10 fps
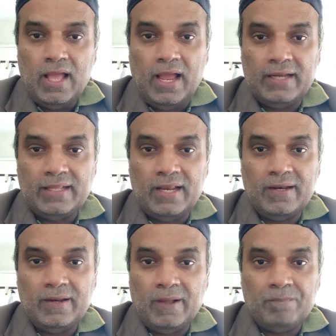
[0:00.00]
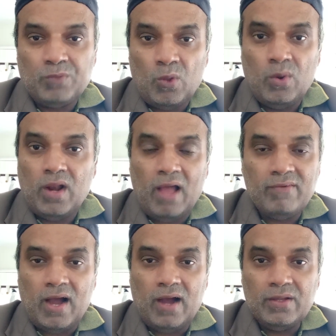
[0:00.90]
And then you will have
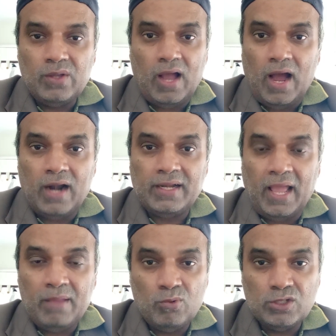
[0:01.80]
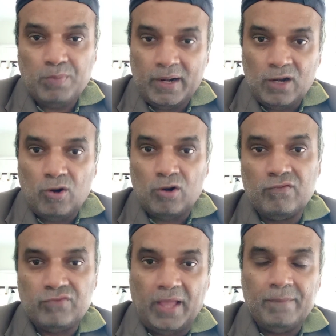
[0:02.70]
a hard time. You'll spend a
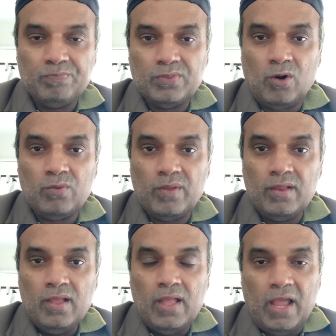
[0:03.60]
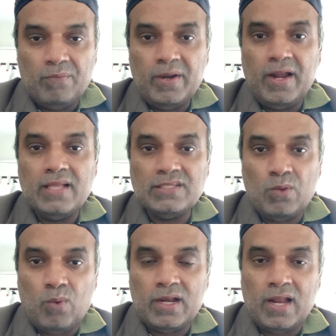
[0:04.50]
of time, not every day, say
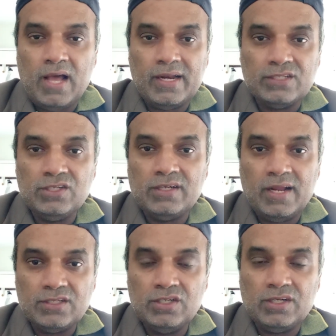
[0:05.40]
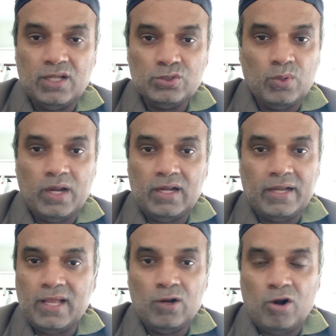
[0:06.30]
1 hour, etc., etc. So it will
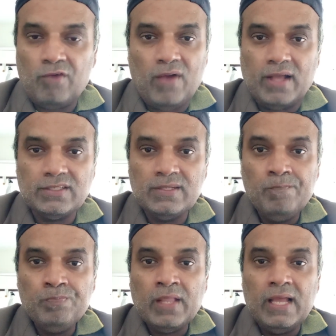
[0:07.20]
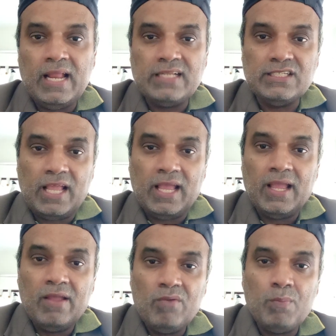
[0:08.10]
take a lot of hours. Let's say
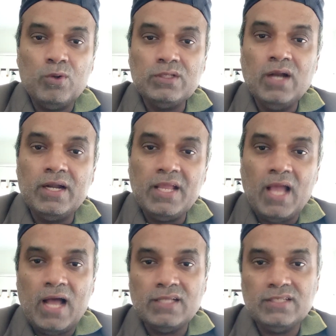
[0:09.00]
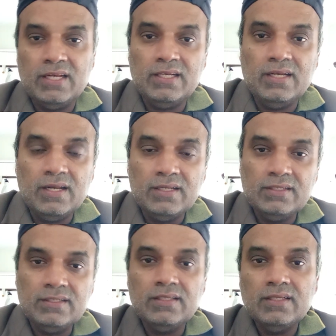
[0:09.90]
we put 30 hours in
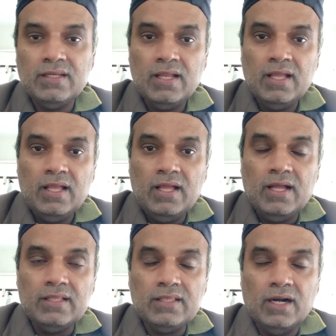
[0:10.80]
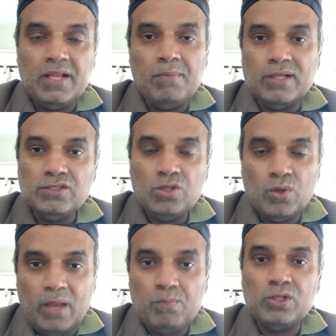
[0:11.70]
30 months.
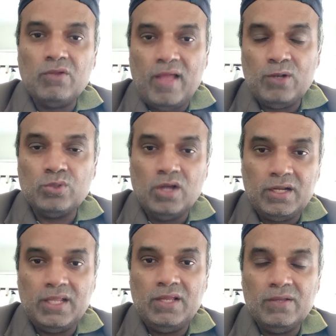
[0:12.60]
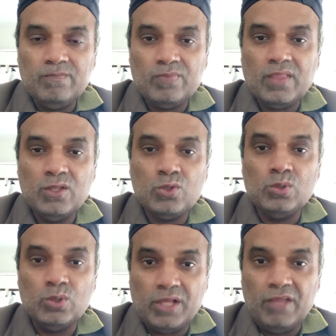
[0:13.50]
You can put the value 30 is
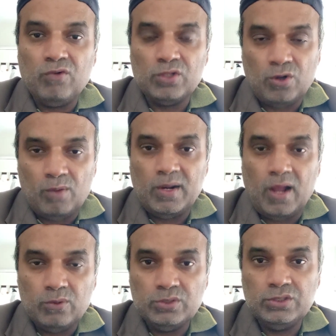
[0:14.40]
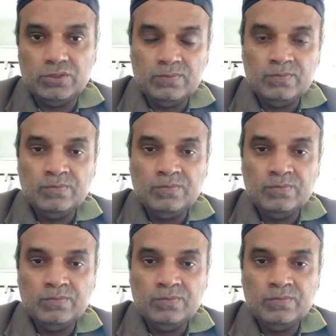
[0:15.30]
equal to T for the normal house.